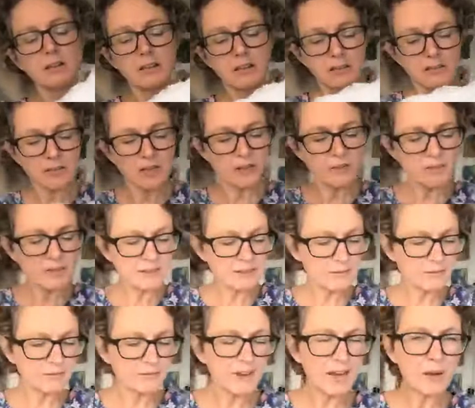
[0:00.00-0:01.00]
So
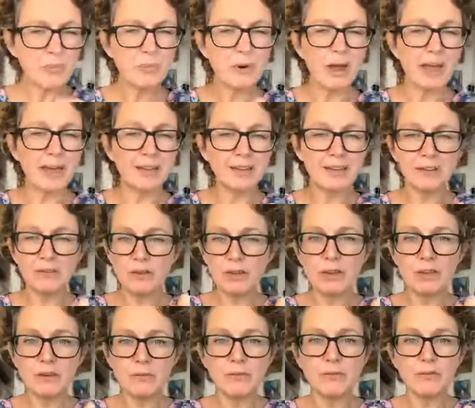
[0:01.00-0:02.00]
this fabric,
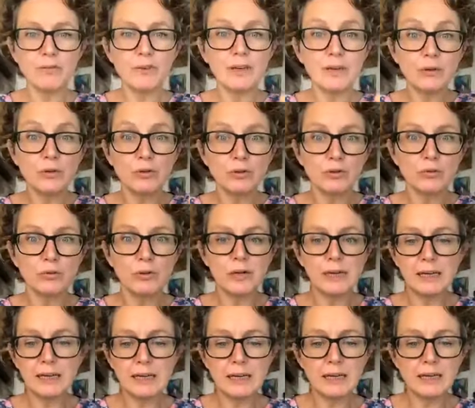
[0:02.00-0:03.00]
it feels
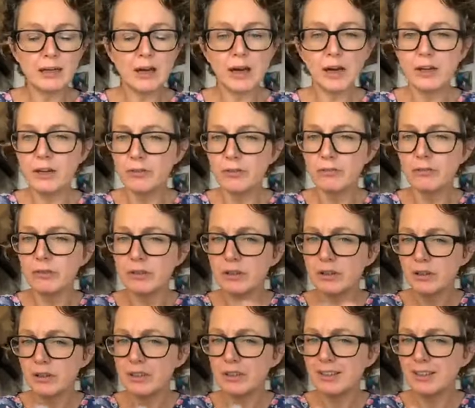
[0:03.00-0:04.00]
really kind of,
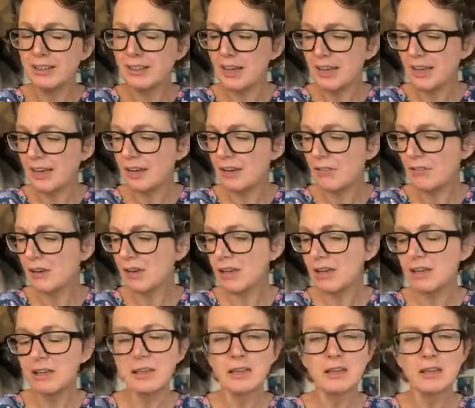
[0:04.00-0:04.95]
you can hear it.